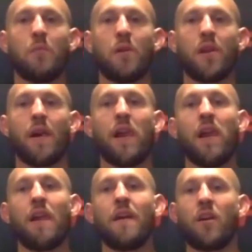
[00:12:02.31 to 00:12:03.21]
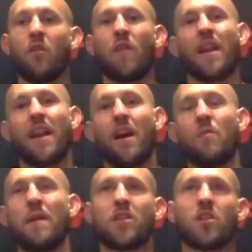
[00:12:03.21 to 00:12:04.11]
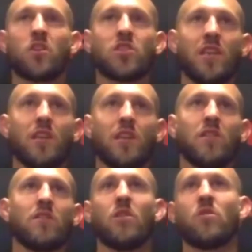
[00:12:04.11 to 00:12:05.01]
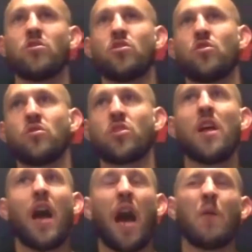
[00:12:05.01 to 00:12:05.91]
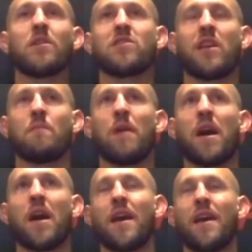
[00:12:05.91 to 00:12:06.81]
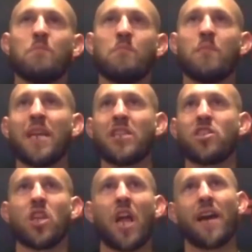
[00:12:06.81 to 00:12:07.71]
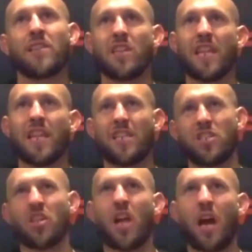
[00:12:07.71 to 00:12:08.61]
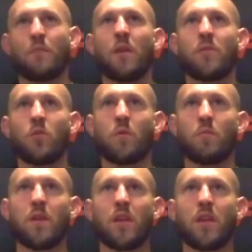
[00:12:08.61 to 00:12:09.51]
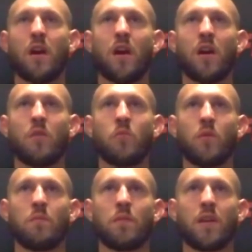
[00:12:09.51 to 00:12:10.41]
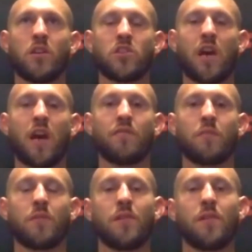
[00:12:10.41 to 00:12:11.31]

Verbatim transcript: But uh, you know, right now, May 13th, you know, June, July, I would say by mid July to late July probably would be uh, would be a good time for me.